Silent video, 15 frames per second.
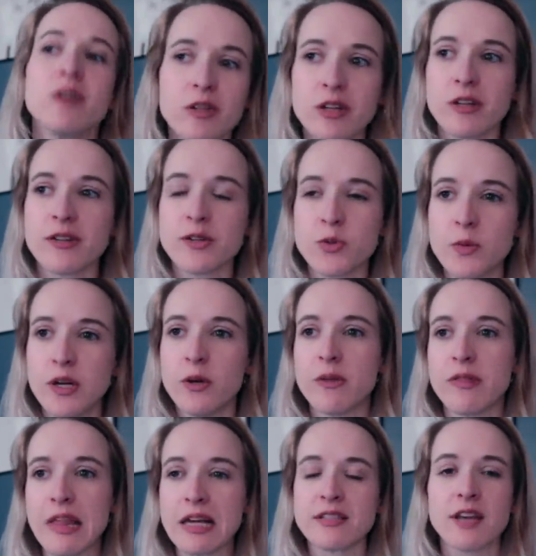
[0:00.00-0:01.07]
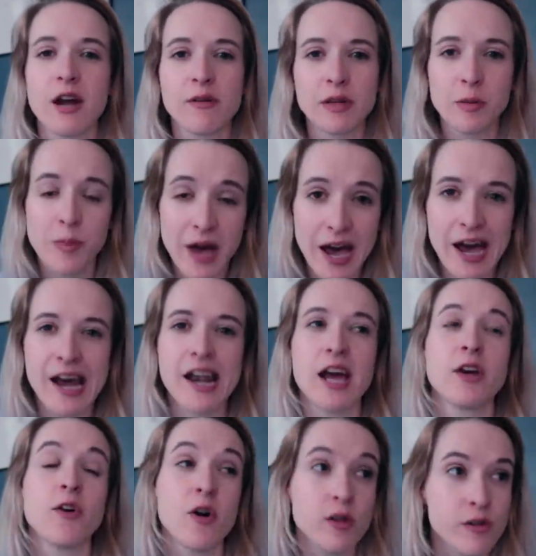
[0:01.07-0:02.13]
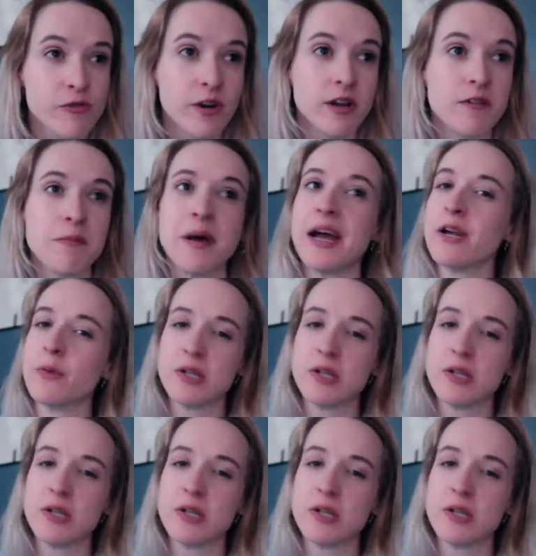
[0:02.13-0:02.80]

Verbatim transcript: Earlier this week when things got really bad, I called a friend of mine.